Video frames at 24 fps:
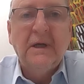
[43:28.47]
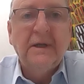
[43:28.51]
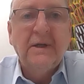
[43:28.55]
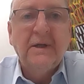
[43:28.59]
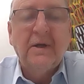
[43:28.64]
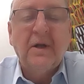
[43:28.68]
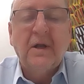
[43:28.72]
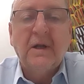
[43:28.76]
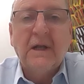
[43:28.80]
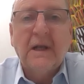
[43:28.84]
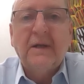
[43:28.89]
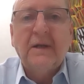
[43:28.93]
you
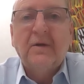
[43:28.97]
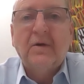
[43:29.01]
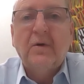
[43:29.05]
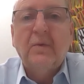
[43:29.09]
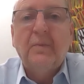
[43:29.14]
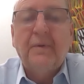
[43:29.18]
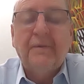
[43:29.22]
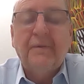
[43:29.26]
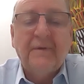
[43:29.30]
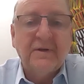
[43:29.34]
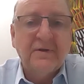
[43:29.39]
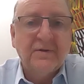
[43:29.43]
know, clinical
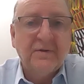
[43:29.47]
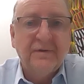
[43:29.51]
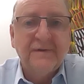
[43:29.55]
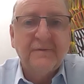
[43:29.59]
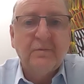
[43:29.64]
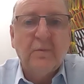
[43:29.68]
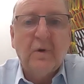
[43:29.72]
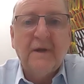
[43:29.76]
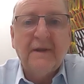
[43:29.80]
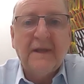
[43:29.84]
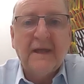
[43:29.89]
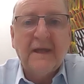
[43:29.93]
professionals
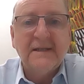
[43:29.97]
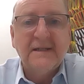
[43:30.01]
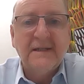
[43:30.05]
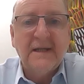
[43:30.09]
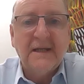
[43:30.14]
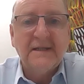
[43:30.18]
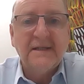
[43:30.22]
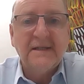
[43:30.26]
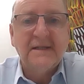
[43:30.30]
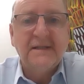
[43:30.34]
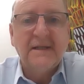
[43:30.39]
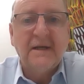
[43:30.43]
where that's
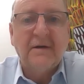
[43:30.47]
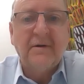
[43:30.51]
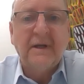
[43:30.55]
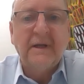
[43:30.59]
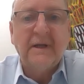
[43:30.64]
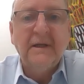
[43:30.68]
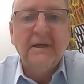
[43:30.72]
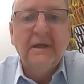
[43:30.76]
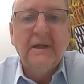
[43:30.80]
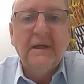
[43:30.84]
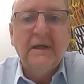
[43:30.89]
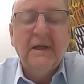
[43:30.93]
necessary.